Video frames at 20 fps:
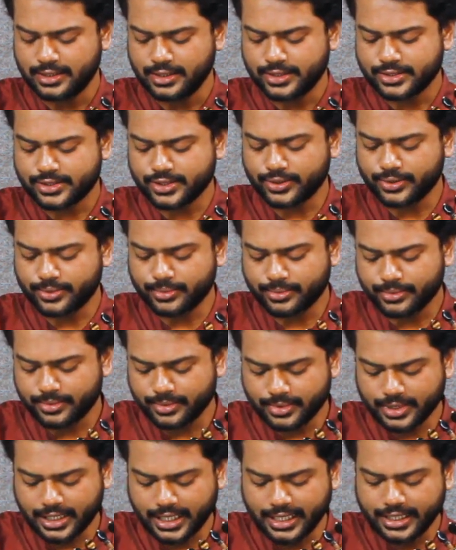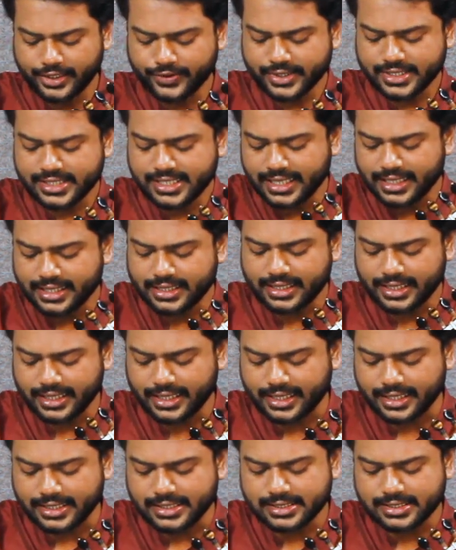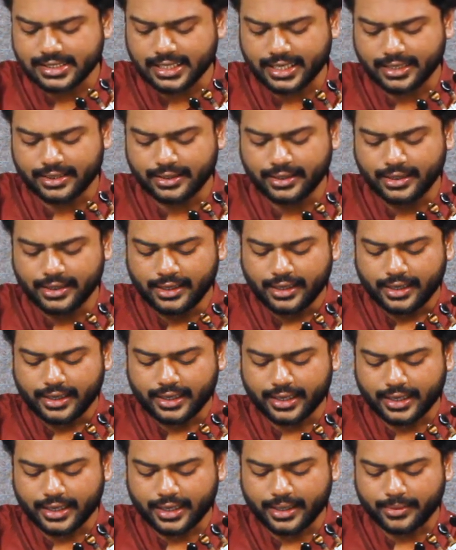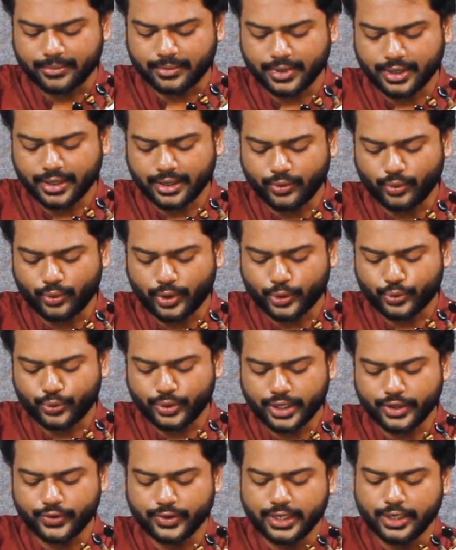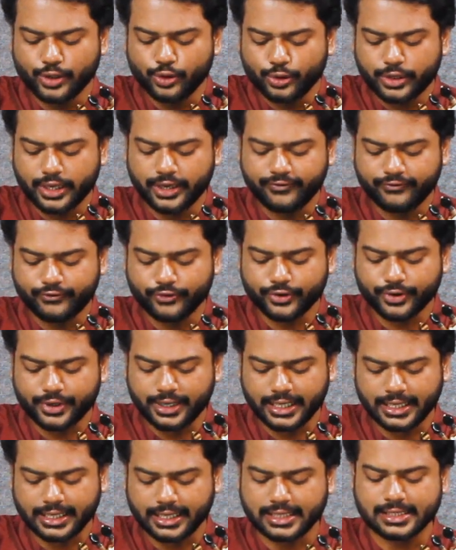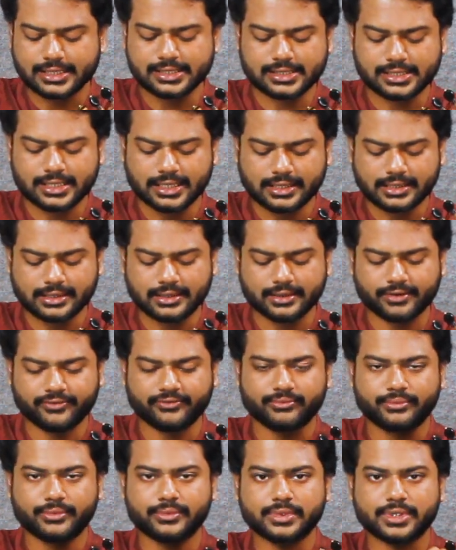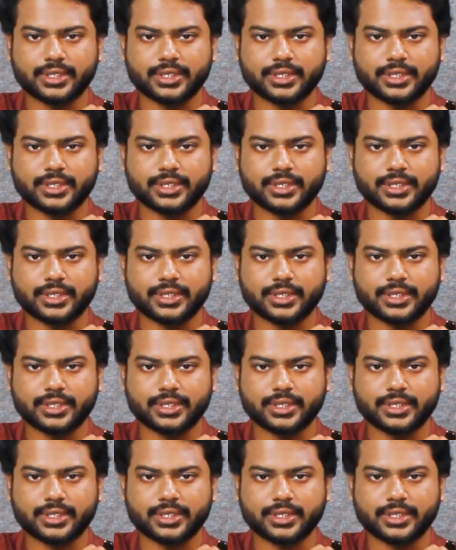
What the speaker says: So interesting thing is that what we are really looking for is the